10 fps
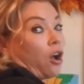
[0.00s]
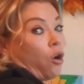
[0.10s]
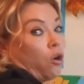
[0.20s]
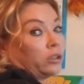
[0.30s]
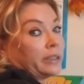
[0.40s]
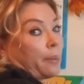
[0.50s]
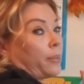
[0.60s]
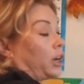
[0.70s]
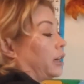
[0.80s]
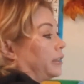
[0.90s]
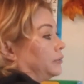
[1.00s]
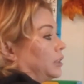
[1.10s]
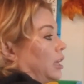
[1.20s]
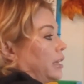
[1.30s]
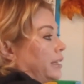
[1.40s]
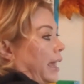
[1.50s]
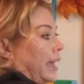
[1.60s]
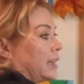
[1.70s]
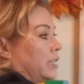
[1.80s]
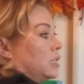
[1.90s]
a whole number. Okay,
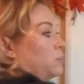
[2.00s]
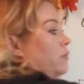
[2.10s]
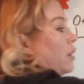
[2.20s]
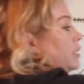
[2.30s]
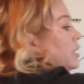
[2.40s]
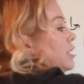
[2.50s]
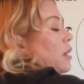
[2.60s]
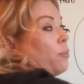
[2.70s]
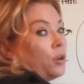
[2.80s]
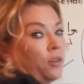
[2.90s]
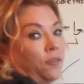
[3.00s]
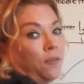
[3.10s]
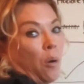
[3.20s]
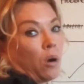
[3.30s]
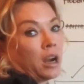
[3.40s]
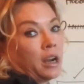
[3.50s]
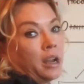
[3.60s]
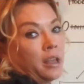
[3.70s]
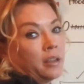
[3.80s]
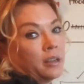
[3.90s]
let's move on to number
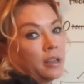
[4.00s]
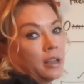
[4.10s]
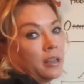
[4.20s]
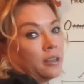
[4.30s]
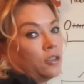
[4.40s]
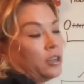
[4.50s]
4. You